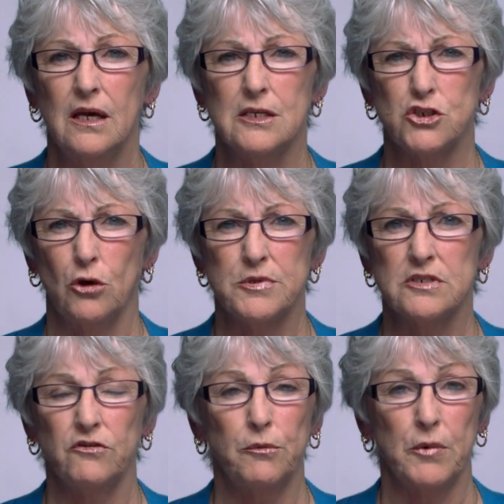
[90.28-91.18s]
It stops
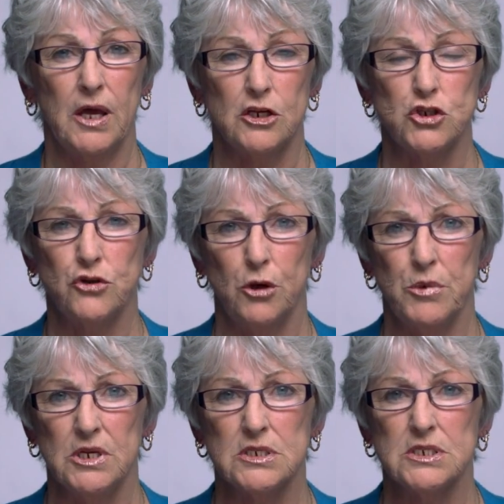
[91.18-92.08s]
them from getting
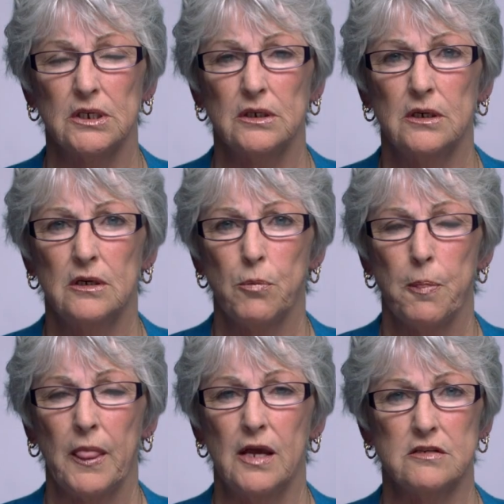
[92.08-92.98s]
treatment.
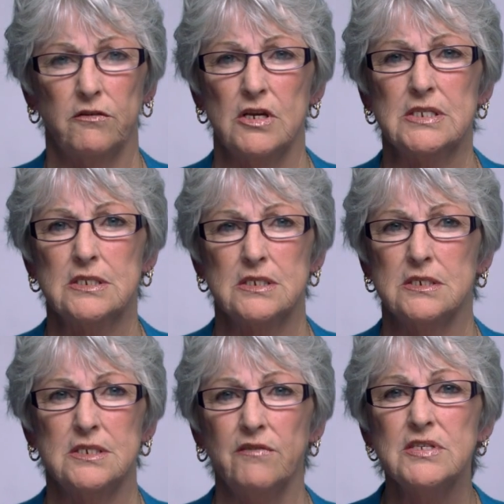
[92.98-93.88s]
It's a very
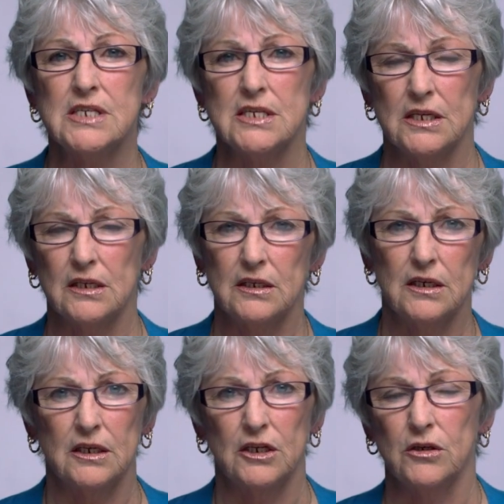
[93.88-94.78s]
devastating
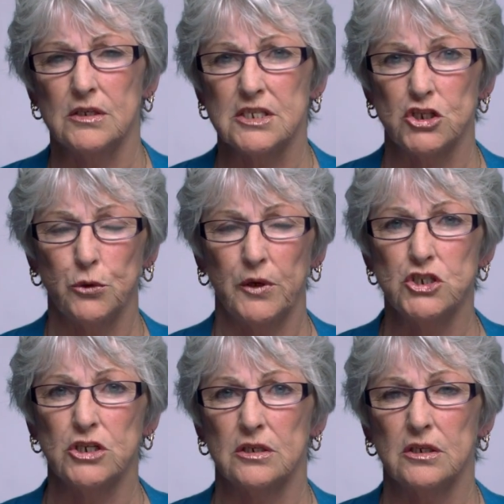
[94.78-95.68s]

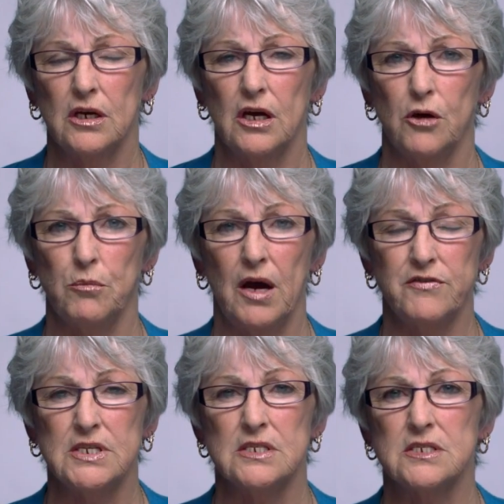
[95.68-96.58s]
situation.
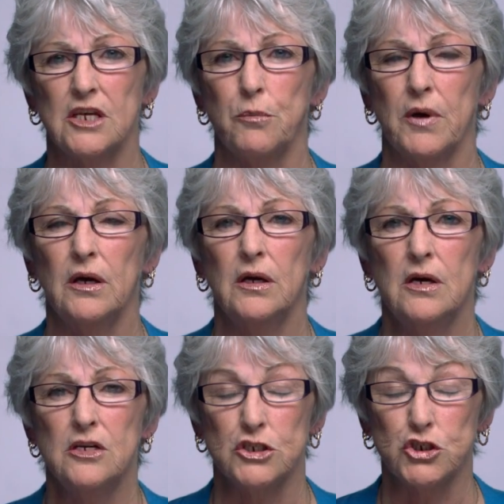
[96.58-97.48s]
I've seen stigma
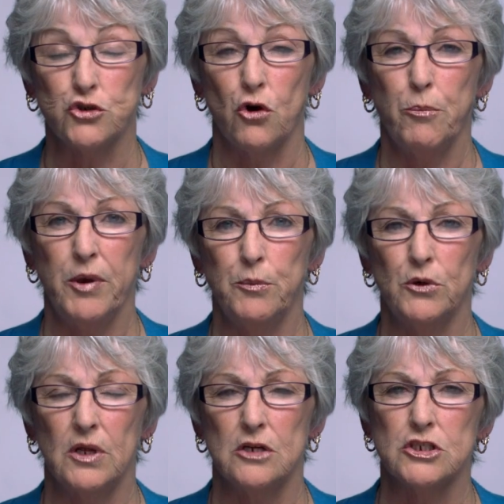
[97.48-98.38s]
destroy
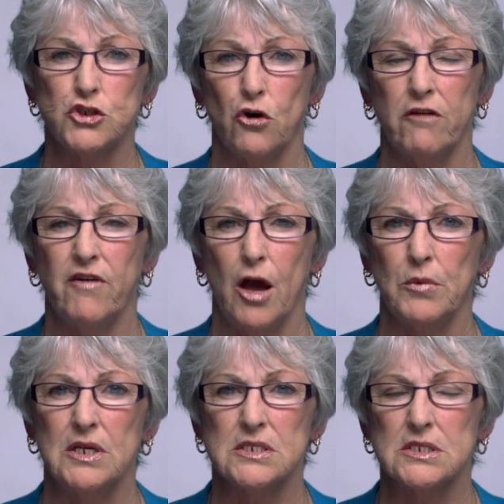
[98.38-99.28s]
people and destroy
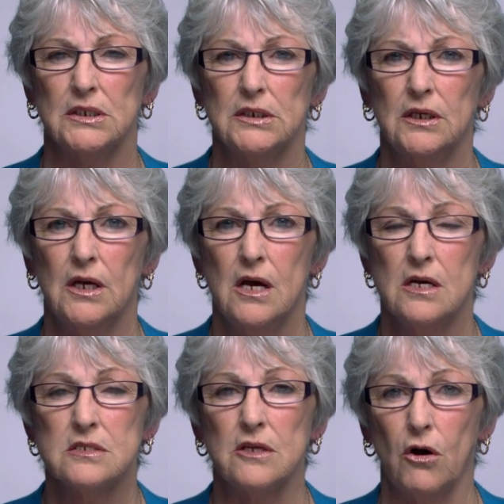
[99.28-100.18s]
families.
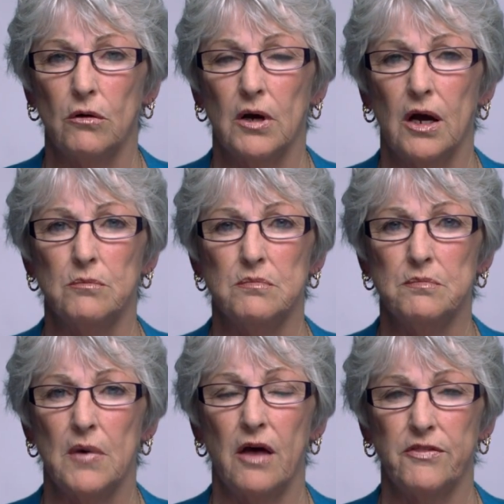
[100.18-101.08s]
So
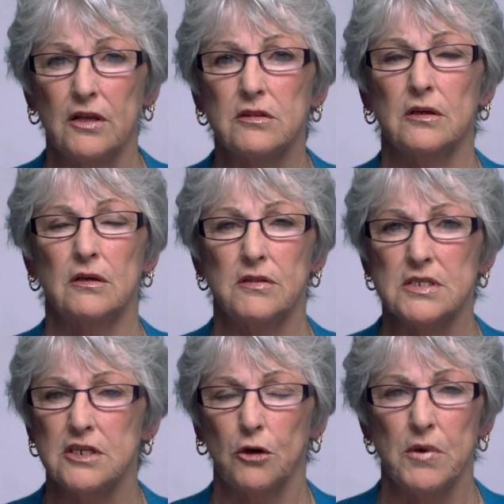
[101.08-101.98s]
I think the
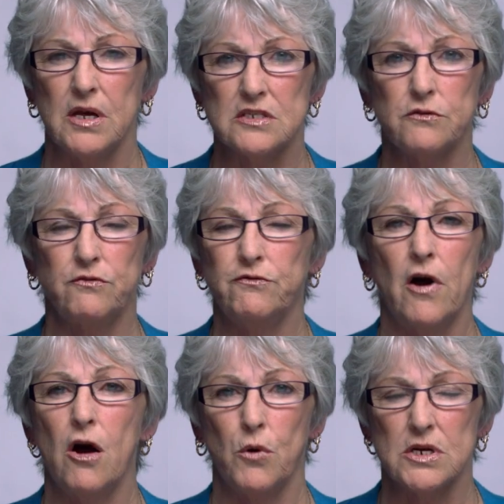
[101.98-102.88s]
stigma is
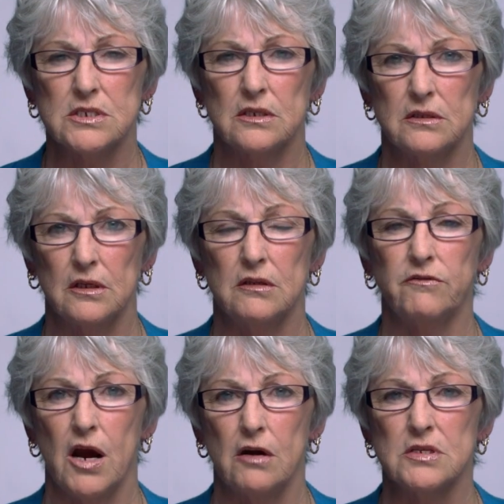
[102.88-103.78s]
far worse than the
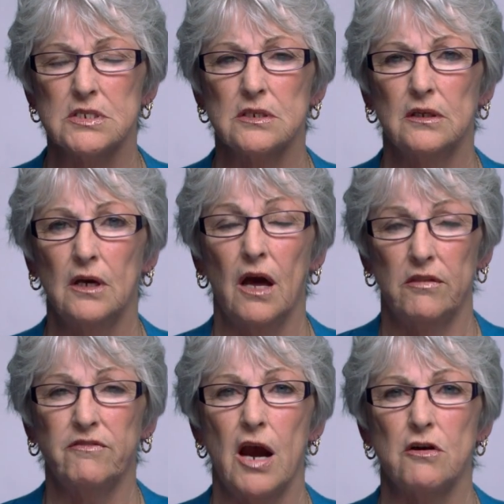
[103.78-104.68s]
virus,
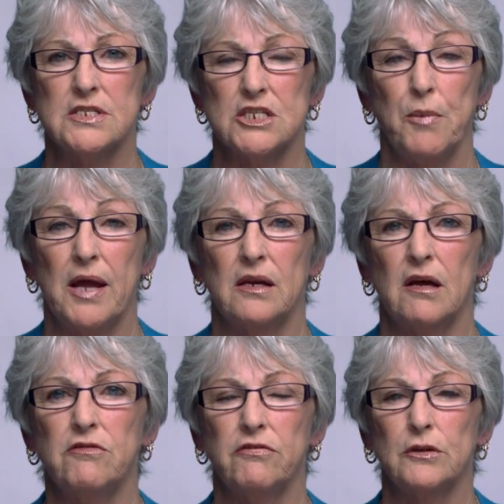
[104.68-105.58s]
and the virus is bad
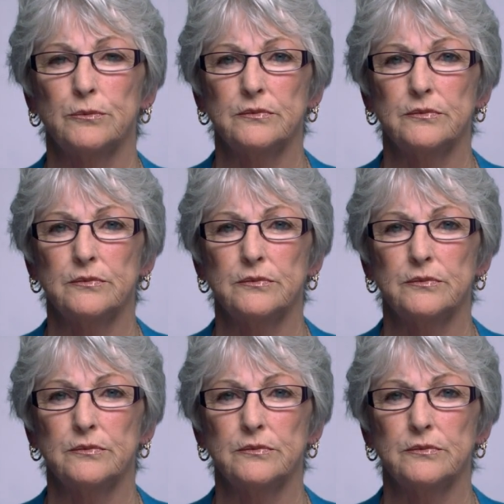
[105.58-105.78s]
enough.